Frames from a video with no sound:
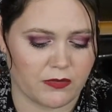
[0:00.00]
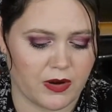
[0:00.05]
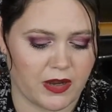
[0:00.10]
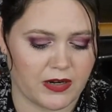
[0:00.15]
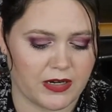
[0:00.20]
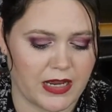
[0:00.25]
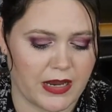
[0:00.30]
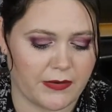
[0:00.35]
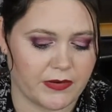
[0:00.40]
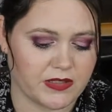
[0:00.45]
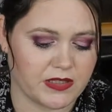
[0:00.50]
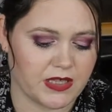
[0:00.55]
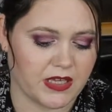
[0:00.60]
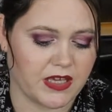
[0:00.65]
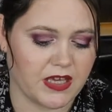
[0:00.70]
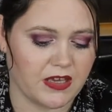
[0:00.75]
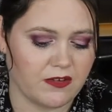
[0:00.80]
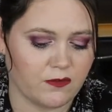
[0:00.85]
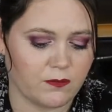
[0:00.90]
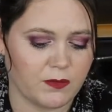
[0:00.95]
it right now is the
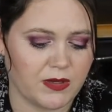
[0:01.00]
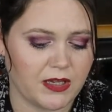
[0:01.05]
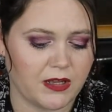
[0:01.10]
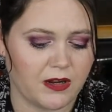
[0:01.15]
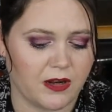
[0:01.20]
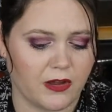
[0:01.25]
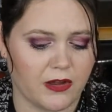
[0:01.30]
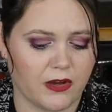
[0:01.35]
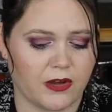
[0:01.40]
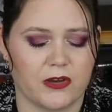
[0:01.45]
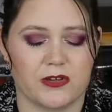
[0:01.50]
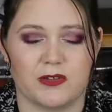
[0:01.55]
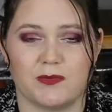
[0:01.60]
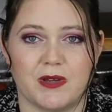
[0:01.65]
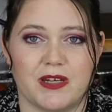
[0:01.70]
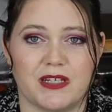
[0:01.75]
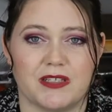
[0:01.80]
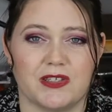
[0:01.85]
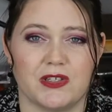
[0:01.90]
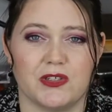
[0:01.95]
Give Me Glow
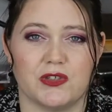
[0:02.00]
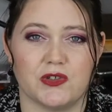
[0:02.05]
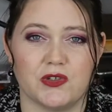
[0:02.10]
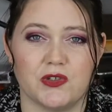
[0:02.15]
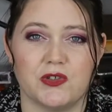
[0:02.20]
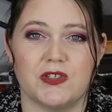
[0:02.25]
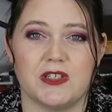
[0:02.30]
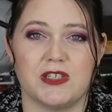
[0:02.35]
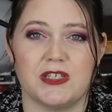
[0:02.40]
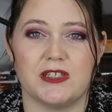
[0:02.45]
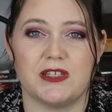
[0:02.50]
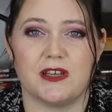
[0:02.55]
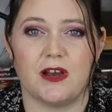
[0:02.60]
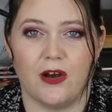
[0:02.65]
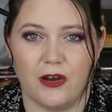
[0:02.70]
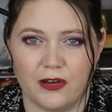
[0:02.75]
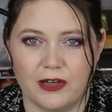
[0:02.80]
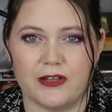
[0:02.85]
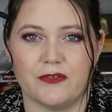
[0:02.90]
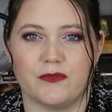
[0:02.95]
Cosmetics Juicy
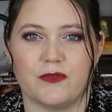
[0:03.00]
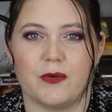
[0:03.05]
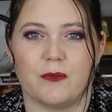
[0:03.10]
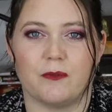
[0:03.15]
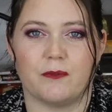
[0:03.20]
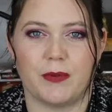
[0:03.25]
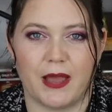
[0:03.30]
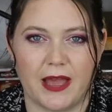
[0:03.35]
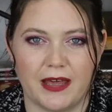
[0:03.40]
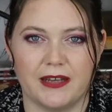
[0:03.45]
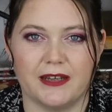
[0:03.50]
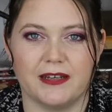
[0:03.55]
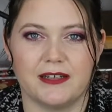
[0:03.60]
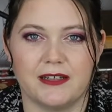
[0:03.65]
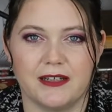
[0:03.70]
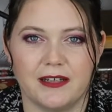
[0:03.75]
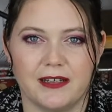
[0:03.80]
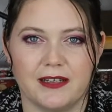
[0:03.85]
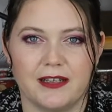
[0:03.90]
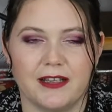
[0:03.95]
Olive
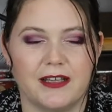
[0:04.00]
Palette.